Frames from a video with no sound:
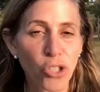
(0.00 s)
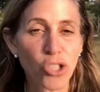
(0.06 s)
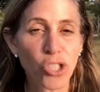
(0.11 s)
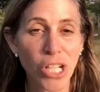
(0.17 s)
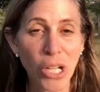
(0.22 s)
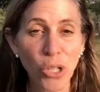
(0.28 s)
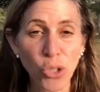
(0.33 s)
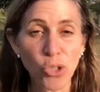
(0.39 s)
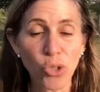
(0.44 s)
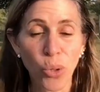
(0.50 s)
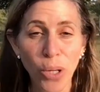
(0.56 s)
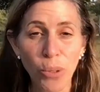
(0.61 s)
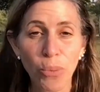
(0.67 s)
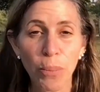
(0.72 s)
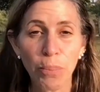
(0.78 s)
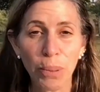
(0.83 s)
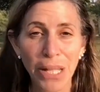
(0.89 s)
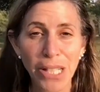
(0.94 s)
joint
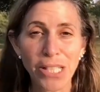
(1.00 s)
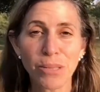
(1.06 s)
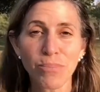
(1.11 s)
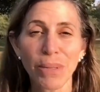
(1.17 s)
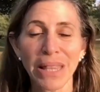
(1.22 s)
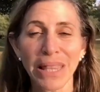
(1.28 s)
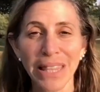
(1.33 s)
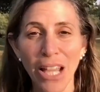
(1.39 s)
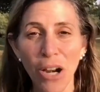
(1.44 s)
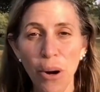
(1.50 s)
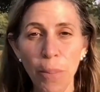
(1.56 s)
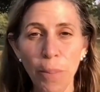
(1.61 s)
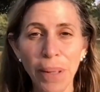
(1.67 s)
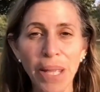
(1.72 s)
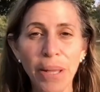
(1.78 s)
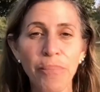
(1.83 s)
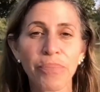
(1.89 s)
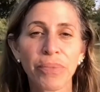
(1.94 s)
replacement
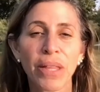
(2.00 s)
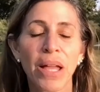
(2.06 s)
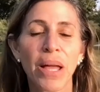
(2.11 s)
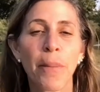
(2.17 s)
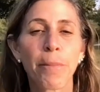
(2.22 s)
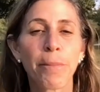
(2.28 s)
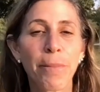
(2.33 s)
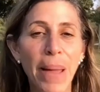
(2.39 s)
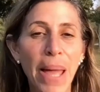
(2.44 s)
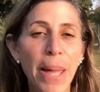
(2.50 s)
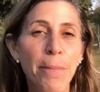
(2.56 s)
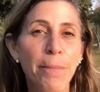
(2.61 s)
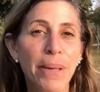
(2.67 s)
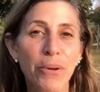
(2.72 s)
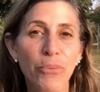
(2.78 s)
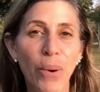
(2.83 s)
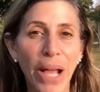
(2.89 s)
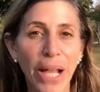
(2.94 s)
therapy may
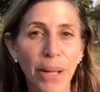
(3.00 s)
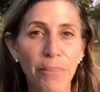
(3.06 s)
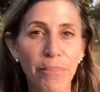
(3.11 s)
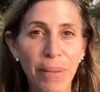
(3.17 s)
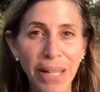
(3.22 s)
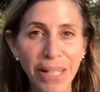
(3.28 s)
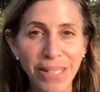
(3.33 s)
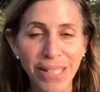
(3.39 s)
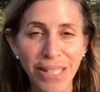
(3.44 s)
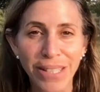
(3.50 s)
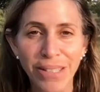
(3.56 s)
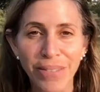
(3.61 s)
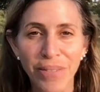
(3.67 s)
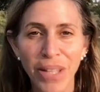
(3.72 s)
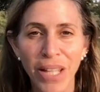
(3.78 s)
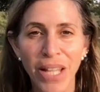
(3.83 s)
be recommended.